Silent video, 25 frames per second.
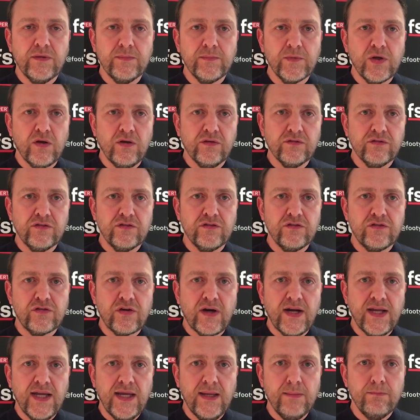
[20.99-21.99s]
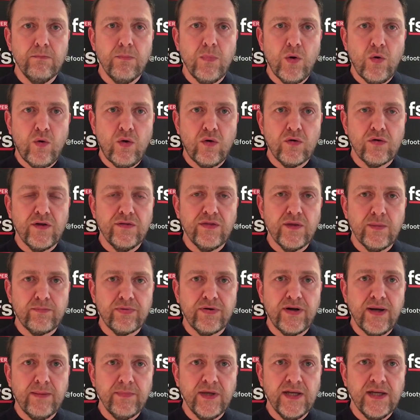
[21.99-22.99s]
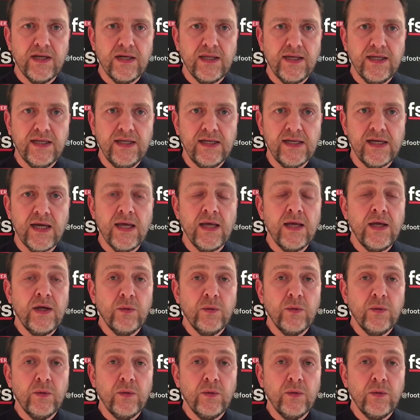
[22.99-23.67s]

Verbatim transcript: him concentrating more on the Premier League.